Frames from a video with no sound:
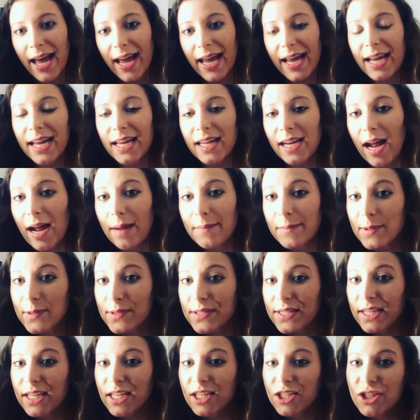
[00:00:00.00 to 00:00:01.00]
And I'm
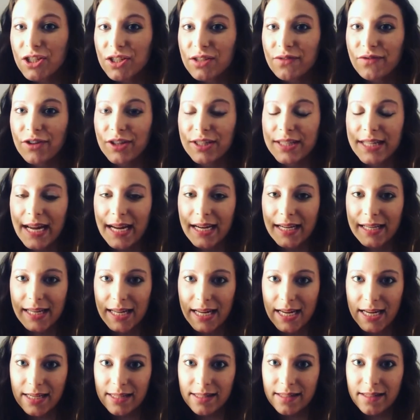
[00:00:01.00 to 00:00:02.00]
using it just for
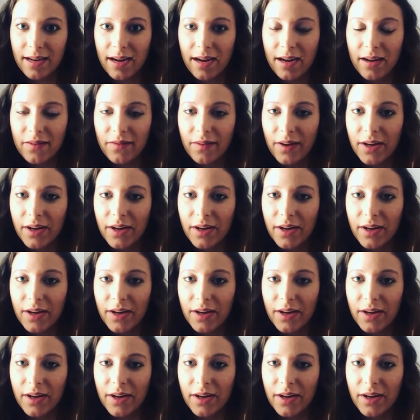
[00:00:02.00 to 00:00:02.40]
technique stuff.